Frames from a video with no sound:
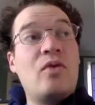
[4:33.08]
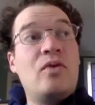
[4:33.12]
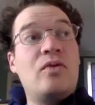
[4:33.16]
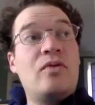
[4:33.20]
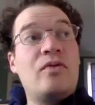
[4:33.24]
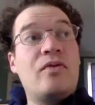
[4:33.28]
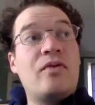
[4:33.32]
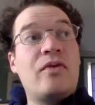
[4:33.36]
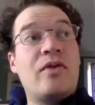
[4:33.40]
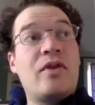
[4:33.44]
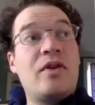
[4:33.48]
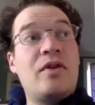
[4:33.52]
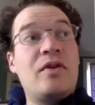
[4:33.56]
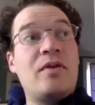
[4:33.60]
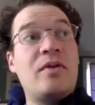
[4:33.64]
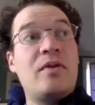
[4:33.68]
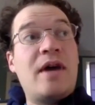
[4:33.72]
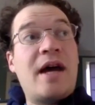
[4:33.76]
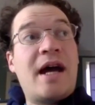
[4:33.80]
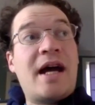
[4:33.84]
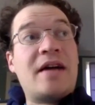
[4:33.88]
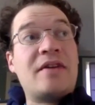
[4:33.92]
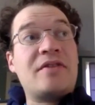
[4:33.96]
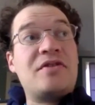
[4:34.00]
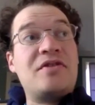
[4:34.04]
that
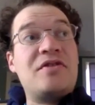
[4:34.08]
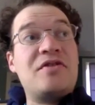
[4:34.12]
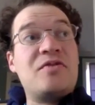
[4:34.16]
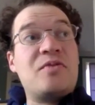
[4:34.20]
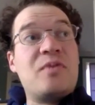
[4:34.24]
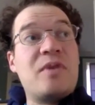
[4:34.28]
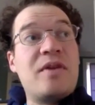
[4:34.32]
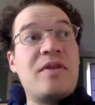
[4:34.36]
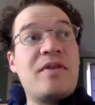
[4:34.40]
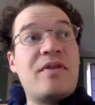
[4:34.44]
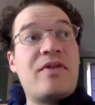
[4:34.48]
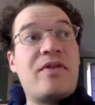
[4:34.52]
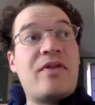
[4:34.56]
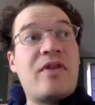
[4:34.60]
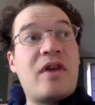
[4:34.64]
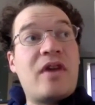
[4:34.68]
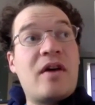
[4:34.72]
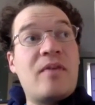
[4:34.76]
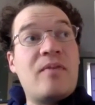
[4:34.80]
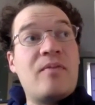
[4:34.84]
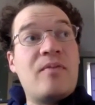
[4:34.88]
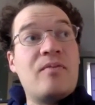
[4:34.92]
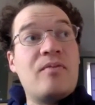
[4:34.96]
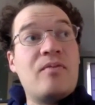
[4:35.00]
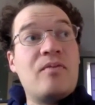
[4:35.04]
actors with
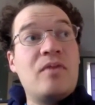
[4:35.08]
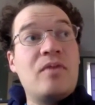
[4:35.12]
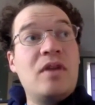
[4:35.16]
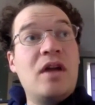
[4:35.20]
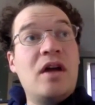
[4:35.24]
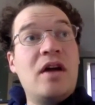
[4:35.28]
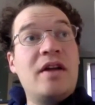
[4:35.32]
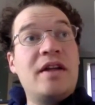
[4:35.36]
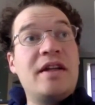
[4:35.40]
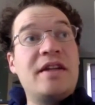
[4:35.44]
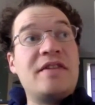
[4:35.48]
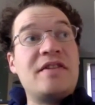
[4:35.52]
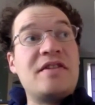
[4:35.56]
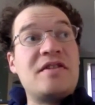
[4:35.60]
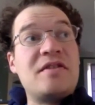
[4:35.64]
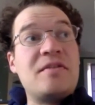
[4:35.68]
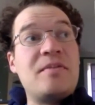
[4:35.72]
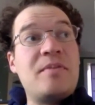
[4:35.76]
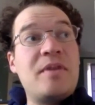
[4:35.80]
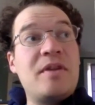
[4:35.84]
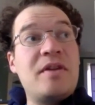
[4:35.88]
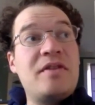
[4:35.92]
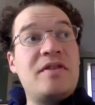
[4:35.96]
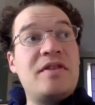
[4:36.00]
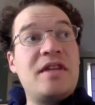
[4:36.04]
learning
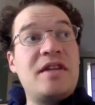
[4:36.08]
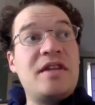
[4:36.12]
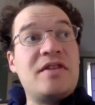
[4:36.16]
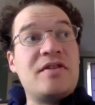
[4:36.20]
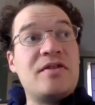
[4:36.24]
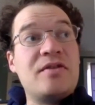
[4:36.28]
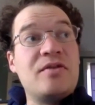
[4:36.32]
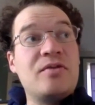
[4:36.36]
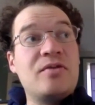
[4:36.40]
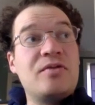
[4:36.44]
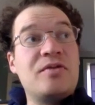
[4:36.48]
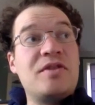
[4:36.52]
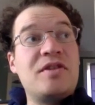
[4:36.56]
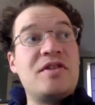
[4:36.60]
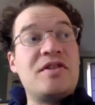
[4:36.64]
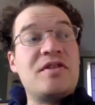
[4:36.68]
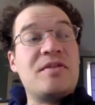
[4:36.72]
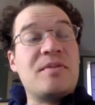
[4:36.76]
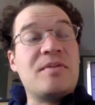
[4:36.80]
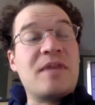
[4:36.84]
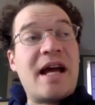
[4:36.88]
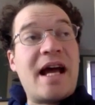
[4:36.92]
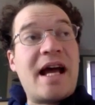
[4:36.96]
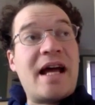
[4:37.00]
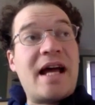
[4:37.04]
disabilities and
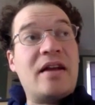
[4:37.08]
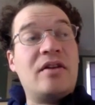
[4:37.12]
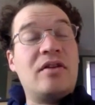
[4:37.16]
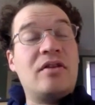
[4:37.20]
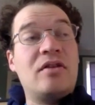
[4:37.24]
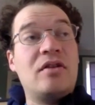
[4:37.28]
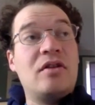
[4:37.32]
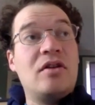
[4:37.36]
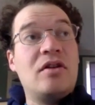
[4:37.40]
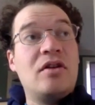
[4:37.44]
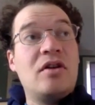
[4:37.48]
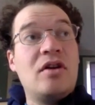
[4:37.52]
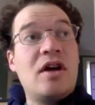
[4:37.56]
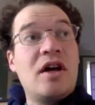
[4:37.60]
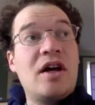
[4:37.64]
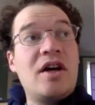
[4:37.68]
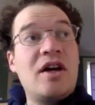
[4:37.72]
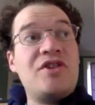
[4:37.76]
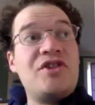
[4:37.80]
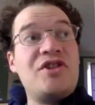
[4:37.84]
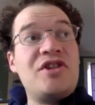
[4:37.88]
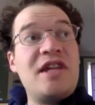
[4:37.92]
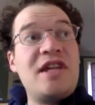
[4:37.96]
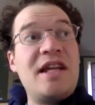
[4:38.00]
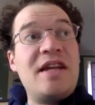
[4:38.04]
autism can
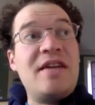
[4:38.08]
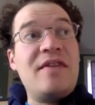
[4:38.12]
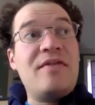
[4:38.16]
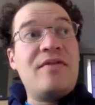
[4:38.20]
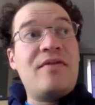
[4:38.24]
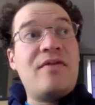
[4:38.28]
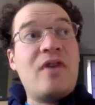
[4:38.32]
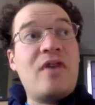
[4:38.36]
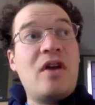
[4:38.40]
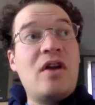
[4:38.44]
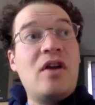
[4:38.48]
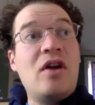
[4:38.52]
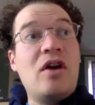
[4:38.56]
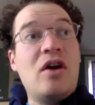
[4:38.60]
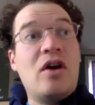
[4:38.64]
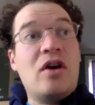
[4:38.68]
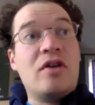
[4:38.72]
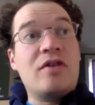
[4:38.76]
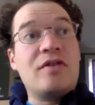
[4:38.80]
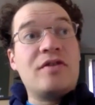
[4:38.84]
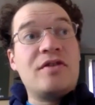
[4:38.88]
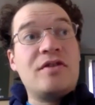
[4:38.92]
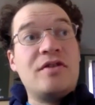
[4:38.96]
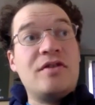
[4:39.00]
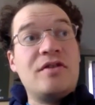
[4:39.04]
achieve a
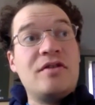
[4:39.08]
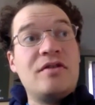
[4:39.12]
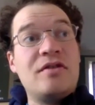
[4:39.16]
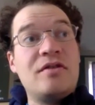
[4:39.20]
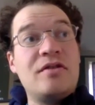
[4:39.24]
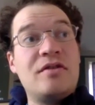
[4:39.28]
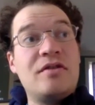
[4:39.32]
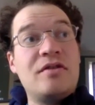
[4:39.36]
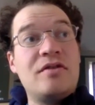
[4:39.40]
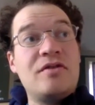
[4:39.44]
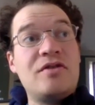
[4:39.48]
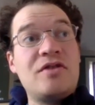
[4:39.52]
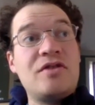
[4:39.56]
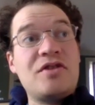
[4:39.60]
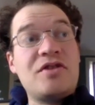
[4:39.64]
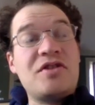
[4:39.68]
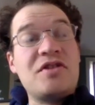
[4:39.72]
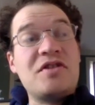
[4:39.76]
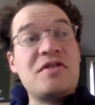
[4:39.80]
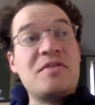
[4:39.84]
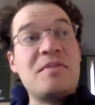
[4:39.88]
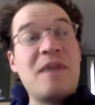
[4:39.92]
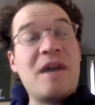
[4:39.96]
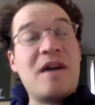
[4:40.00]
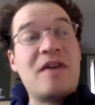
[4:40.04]
lot, just
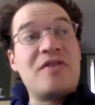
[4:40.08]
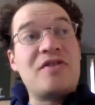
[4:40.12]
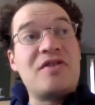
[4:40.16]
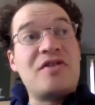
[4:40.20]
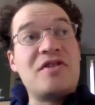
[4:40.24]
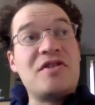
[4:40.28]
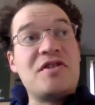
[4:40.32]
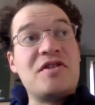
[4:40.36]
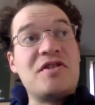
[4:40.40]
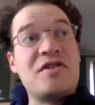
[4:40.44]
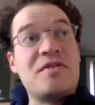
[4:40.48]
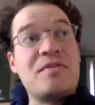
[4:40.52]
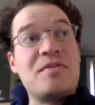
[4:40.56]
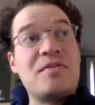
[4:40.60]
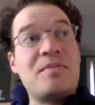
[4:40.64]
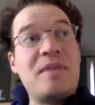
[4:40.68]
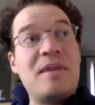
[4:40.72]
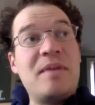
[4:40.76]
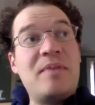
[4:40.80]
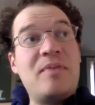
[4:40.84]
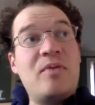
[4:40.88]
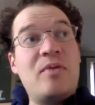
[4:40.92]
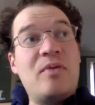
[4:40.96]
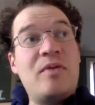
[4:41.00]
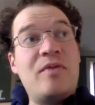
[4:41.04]
as much as
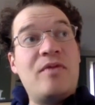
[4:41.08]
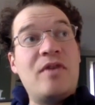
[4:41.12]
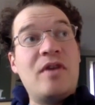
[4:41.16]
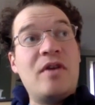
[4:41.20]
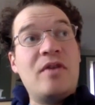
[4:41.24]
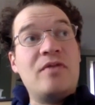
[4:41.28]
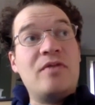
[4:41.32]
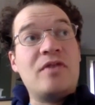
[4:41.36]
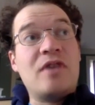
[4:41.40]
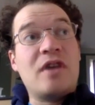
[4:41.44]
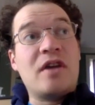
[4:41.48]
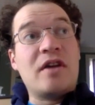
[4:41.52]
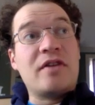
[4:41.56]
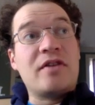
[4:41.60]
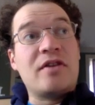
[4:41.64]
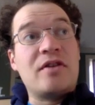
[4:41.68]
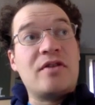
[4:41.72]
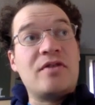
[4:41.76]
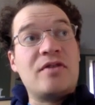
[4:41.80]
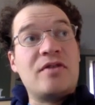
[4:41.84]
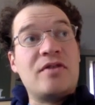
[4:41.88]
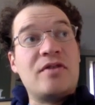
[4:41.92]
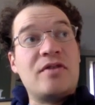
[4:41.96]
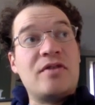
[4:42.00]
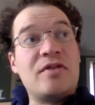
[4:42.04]
people with no
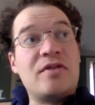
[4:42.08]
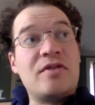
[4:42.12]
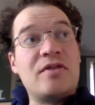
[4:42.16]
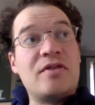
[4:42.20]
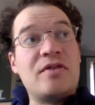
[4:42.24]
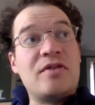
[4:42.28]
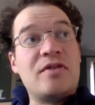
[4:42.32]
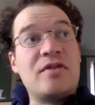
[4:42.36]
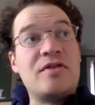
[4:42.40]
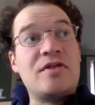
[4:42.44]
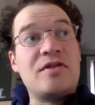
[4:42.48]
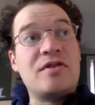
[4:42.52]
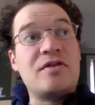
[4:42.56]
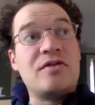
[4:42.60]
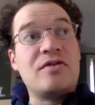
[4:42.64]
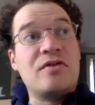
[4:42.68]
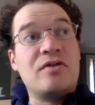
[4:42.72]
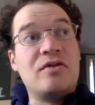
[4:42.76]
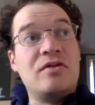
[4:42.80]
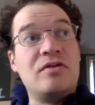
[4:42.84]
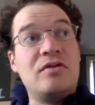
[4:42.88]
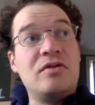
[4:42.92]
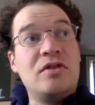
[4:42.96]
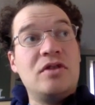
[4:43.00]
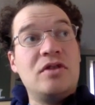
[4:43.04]
diagnosis at all.